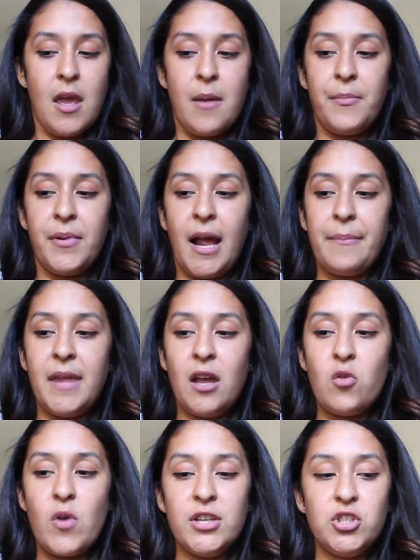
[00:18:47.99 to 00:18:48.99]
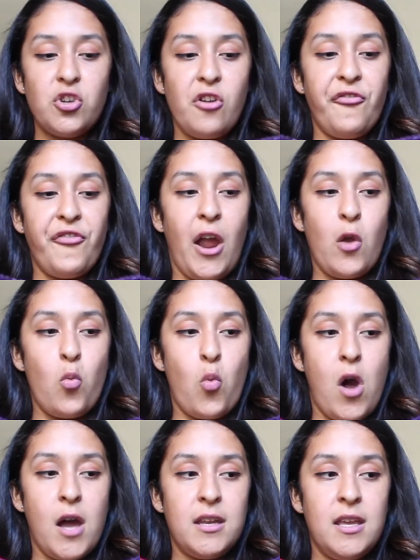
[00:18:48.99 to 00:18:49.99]
but I'm not quite sure if I
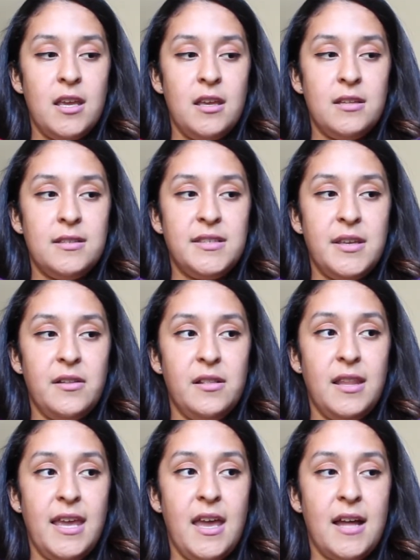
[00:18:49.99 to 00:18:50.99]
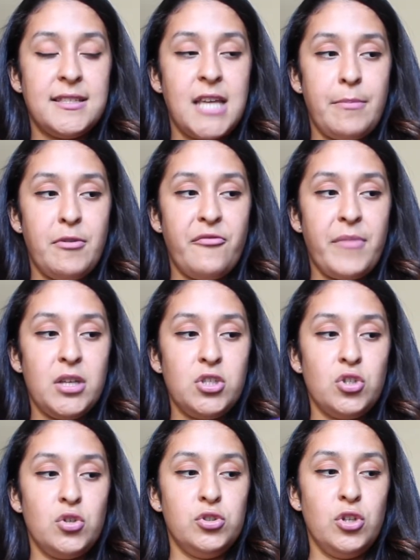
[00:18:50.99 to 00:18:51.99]
want it to lay on top of my
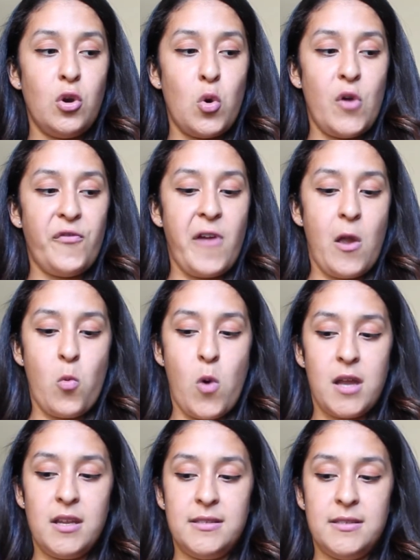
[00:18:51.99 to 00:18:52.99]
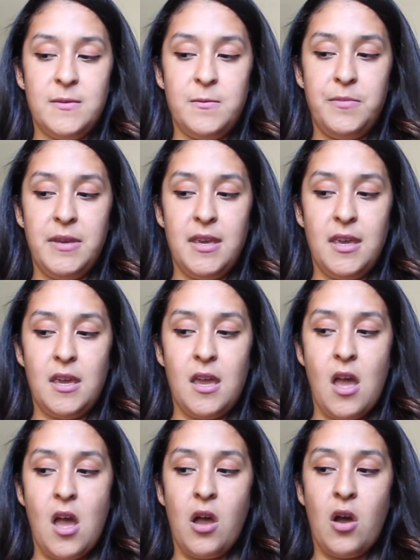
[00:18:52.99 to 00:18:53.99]
shoulder or if I want it to be
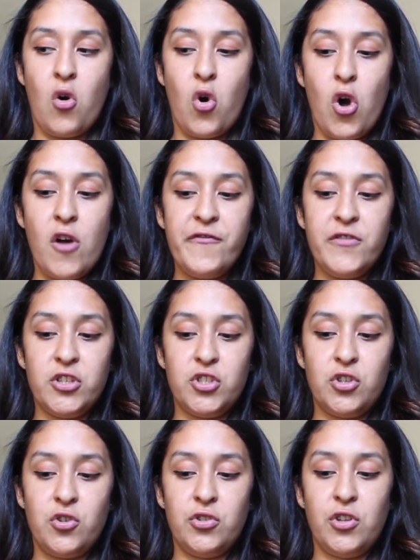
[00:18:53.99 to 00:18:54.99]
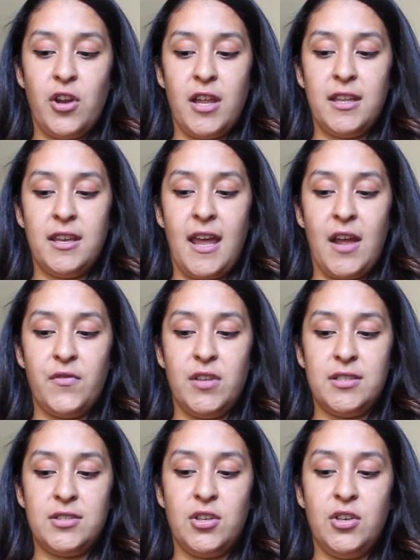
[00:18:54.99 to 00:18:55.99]
off the shoulder and then have
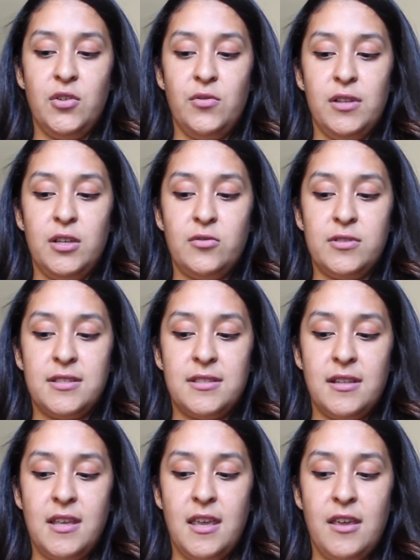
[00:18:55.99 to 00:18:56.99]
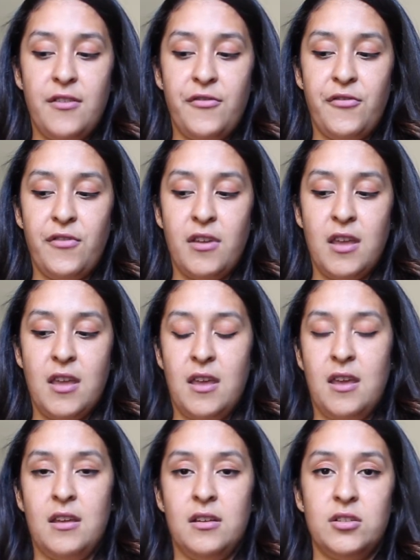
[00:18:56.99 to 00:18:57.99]
this cute little sleeve
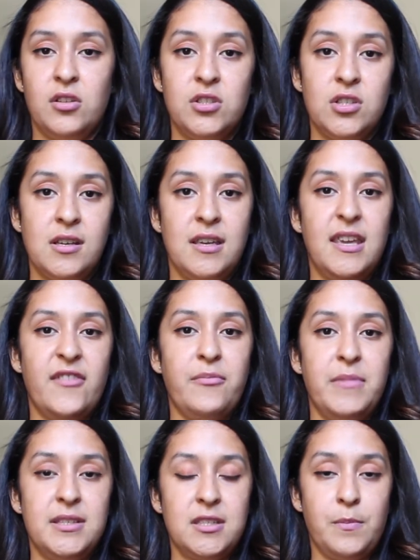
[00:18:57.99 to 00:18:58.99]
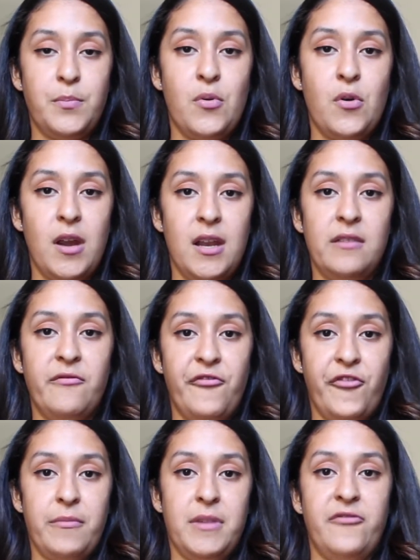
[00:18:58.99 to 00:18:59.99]
to give me support and
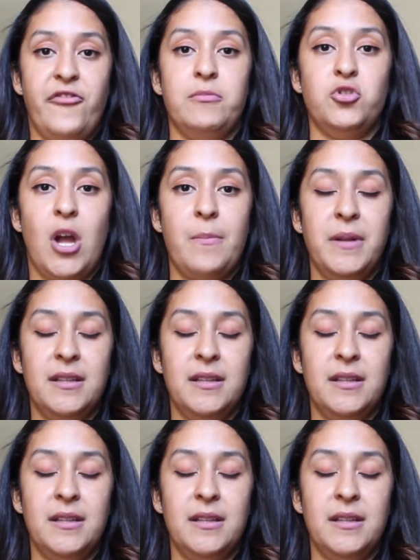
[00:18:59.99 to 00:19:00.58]
from it from dropping